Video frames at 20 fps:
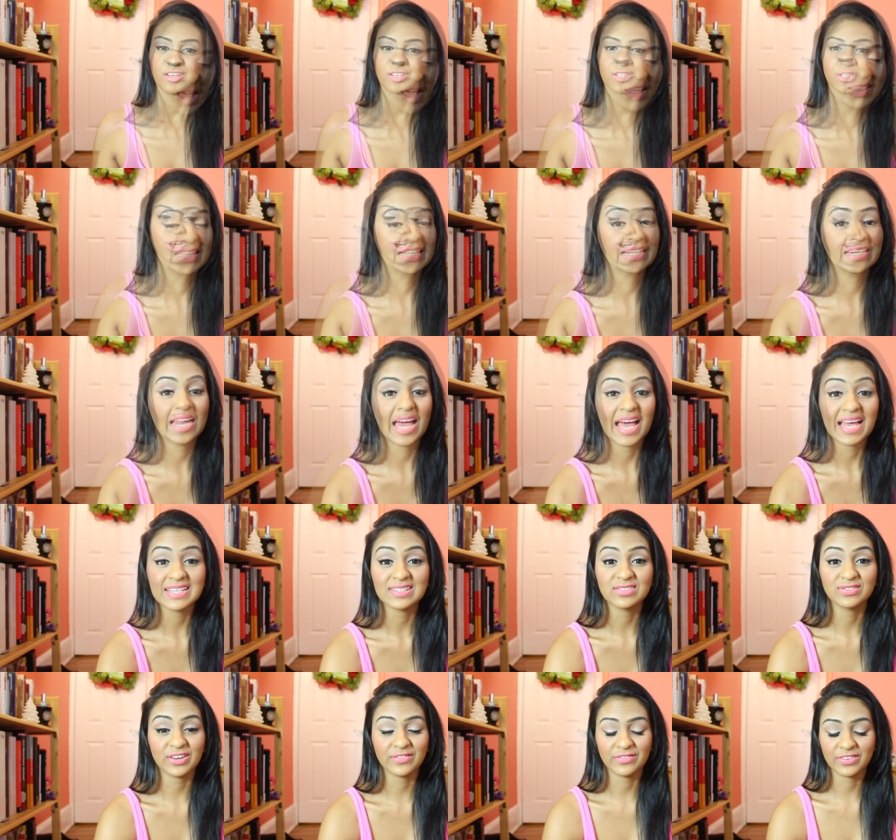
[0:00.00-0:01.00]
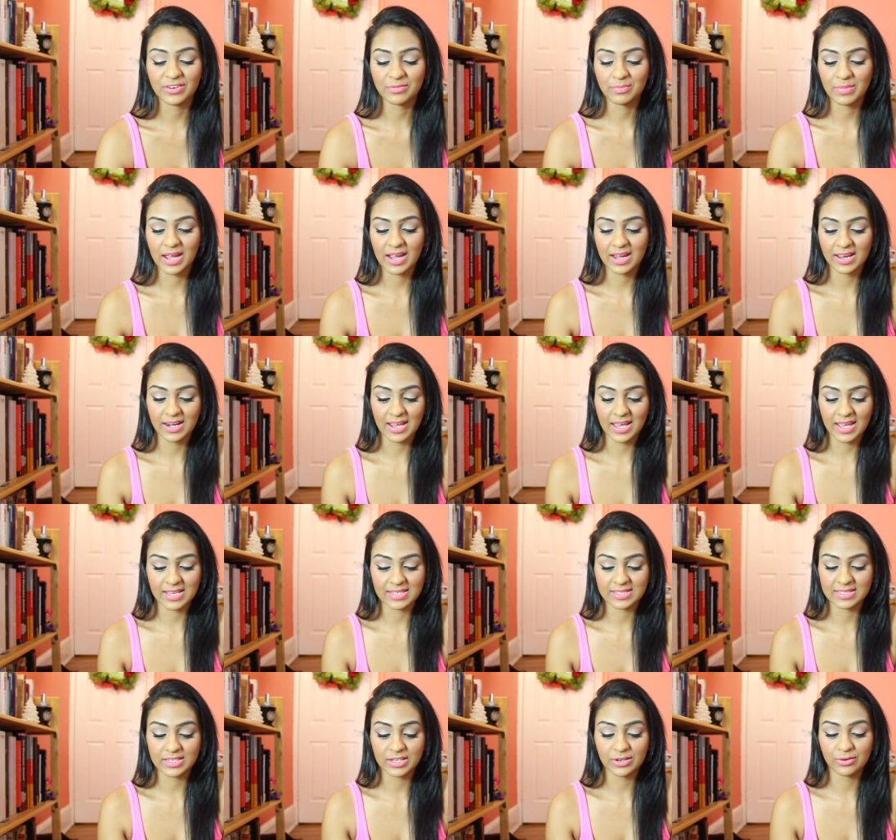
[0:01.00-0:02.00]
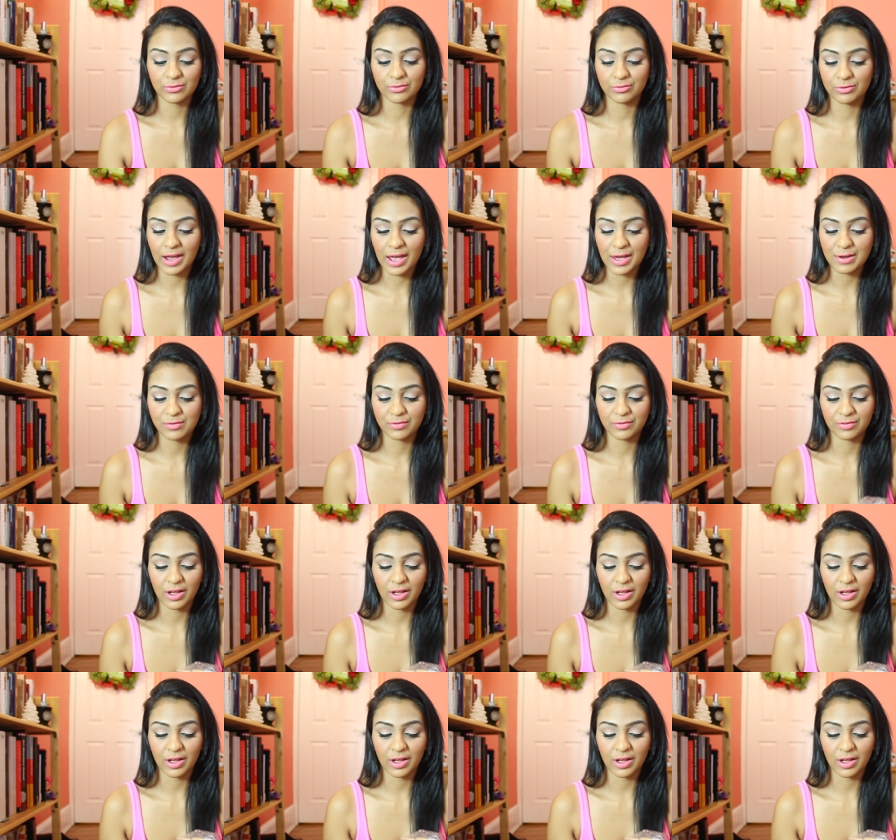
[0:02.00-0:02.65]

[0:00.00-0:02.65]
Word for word: So the last favorite of mine is the Red